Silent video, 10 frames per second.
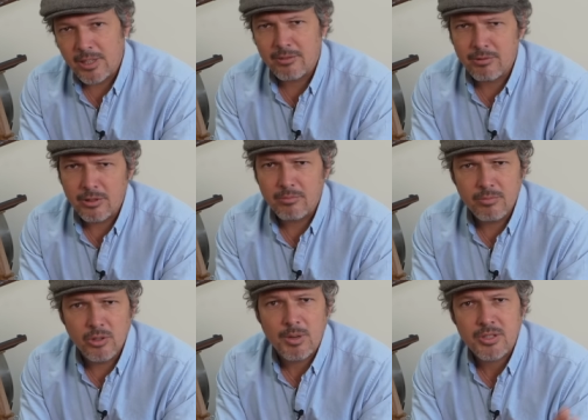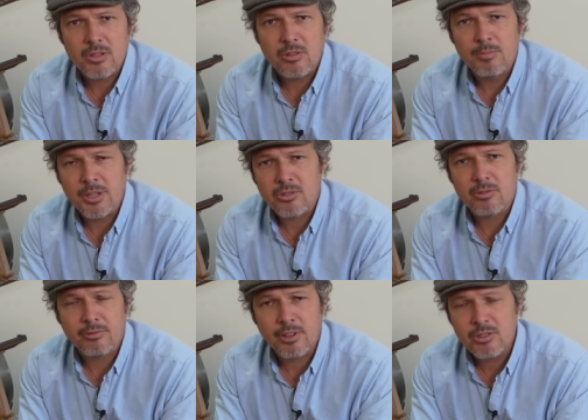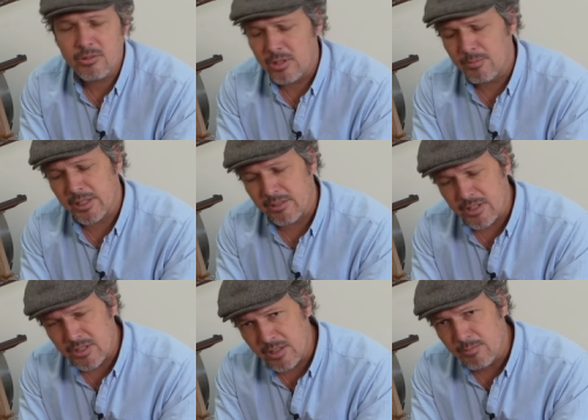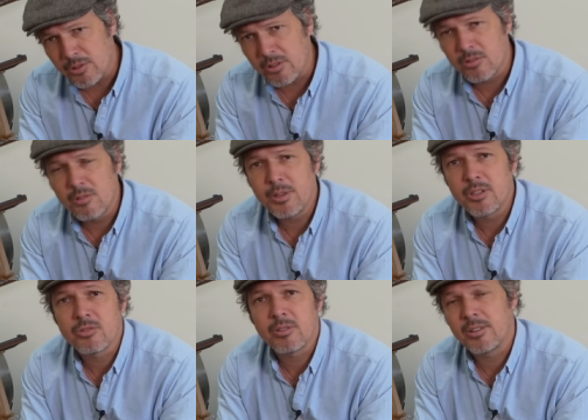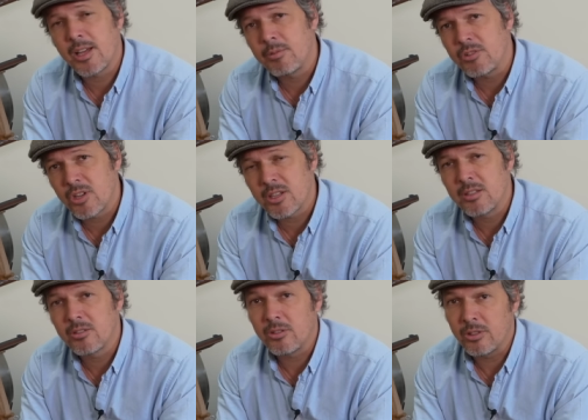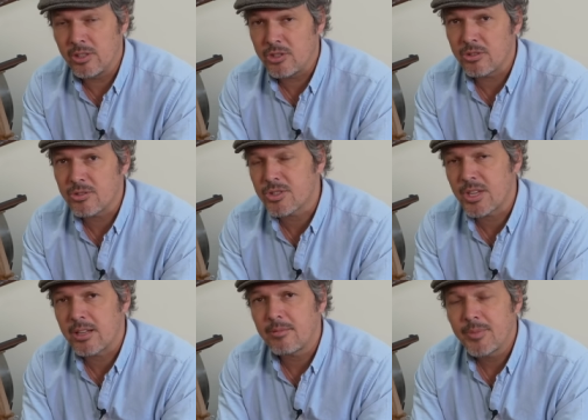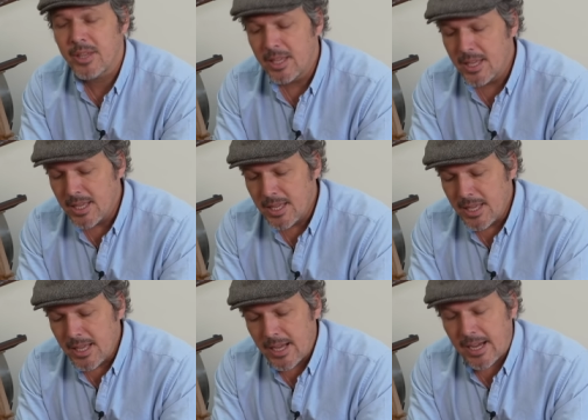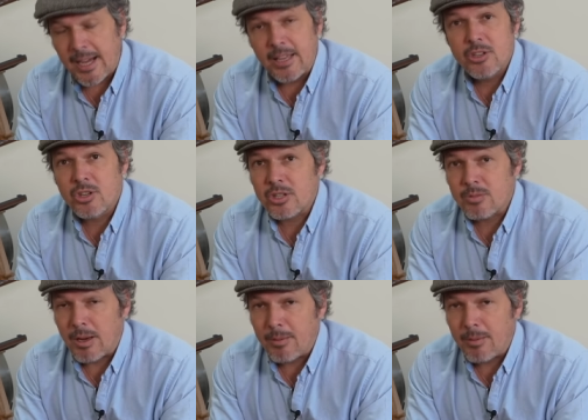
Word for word: not for a domestic competition or fun shooting, but if it's an important competition, I double check it on a digital scale. I charge